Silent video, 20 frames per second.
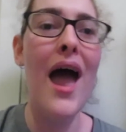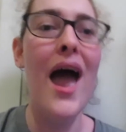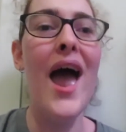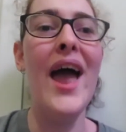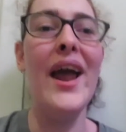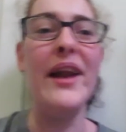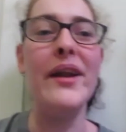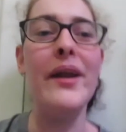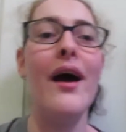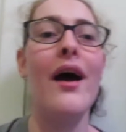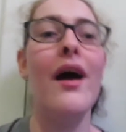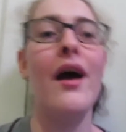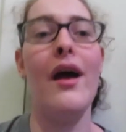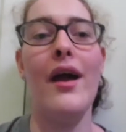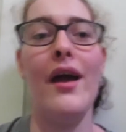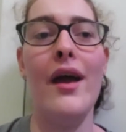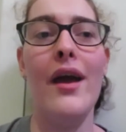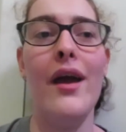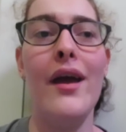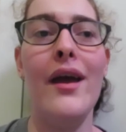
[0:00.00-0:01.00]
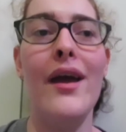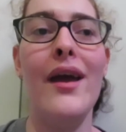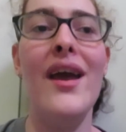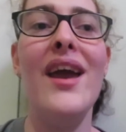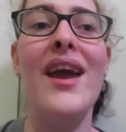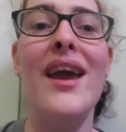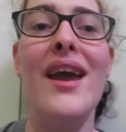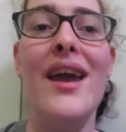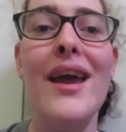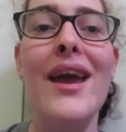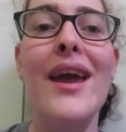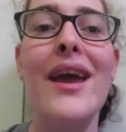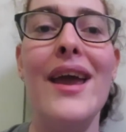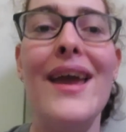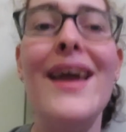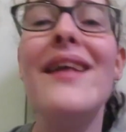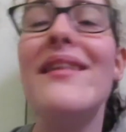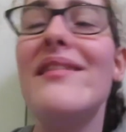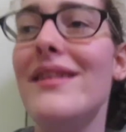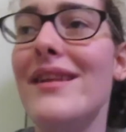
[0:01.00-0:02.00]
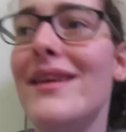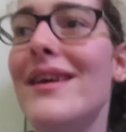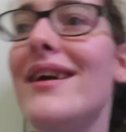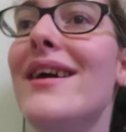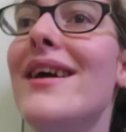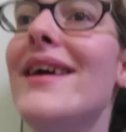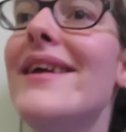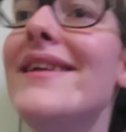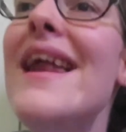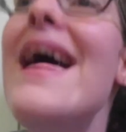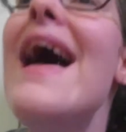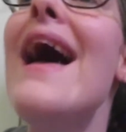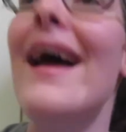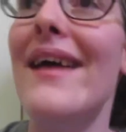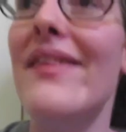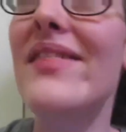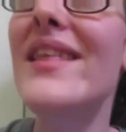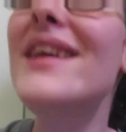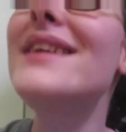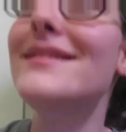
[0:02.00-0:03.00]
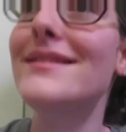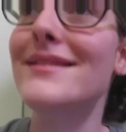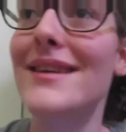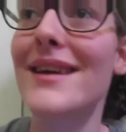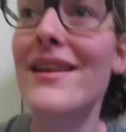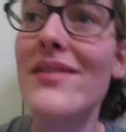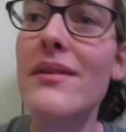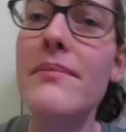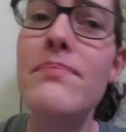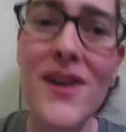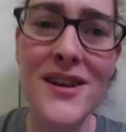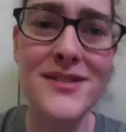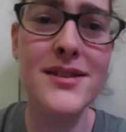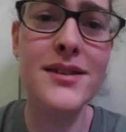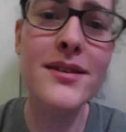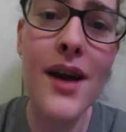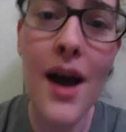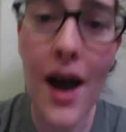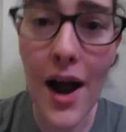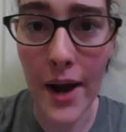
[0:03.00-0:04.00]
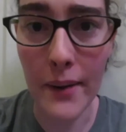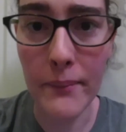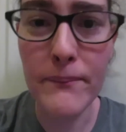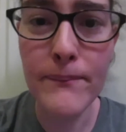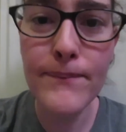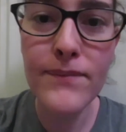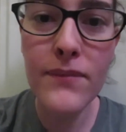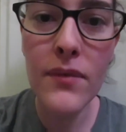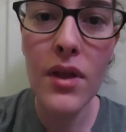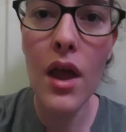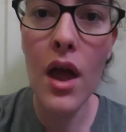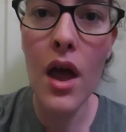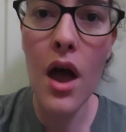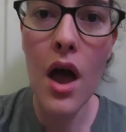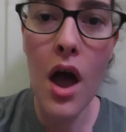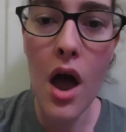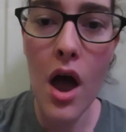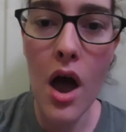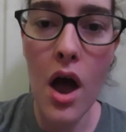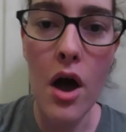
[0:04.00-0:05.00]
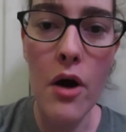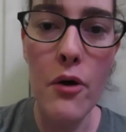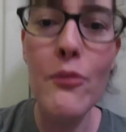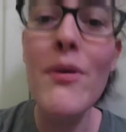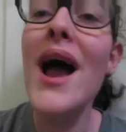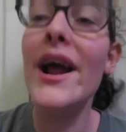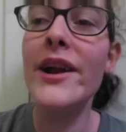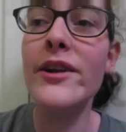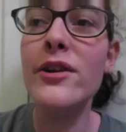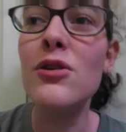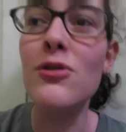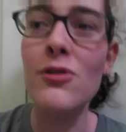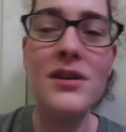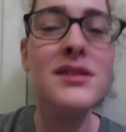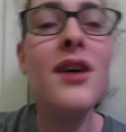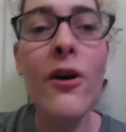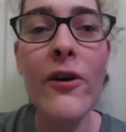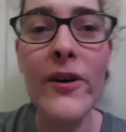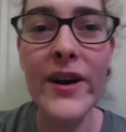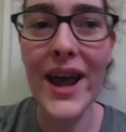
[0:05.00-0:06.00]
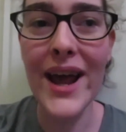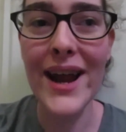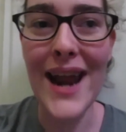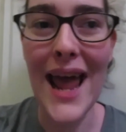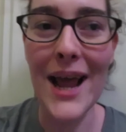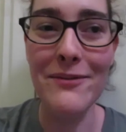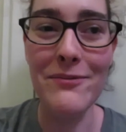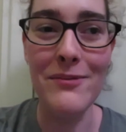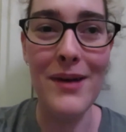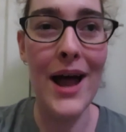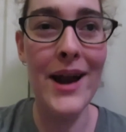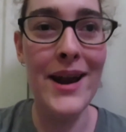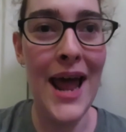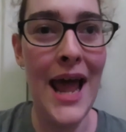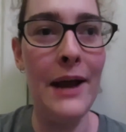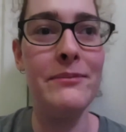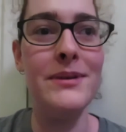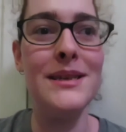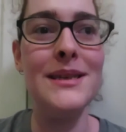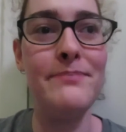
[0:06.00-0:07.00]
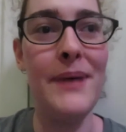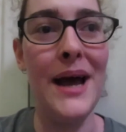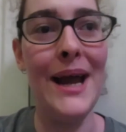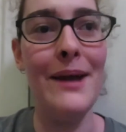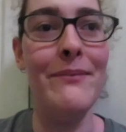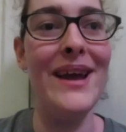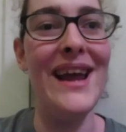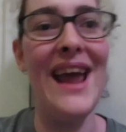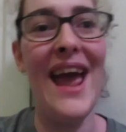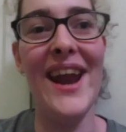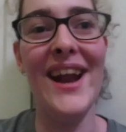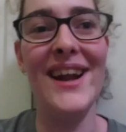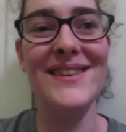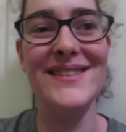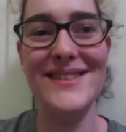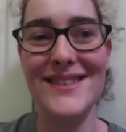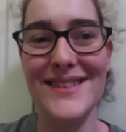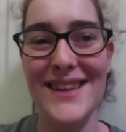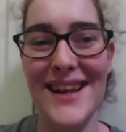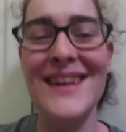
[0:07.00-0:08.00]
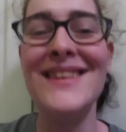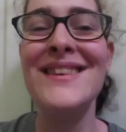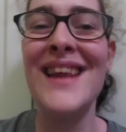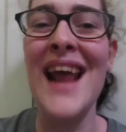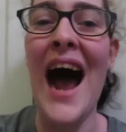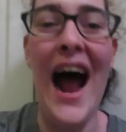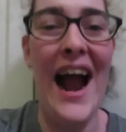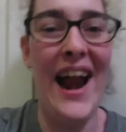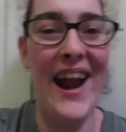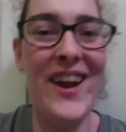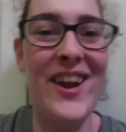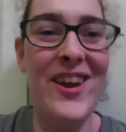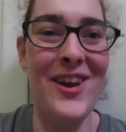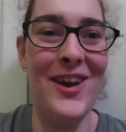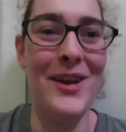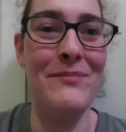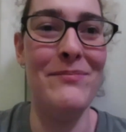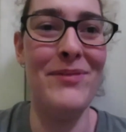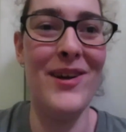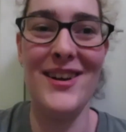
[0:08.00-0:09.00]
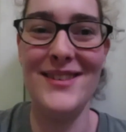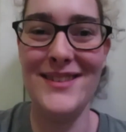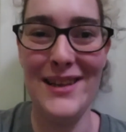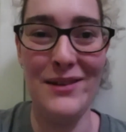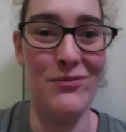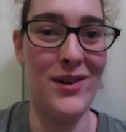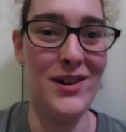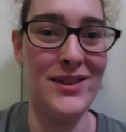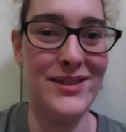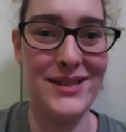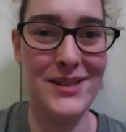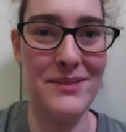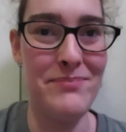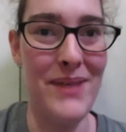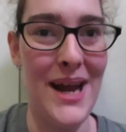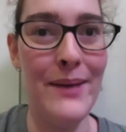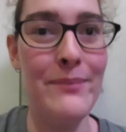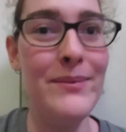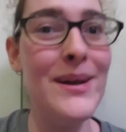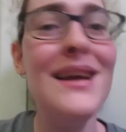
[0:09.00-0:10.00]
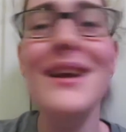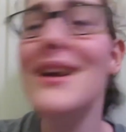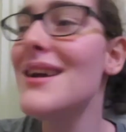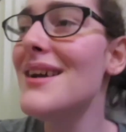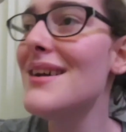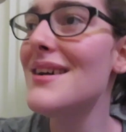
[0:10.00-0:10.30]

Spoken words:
And in the present time, Randall is holding a neighbor's baby, and it's kind of cute because he wants a baby.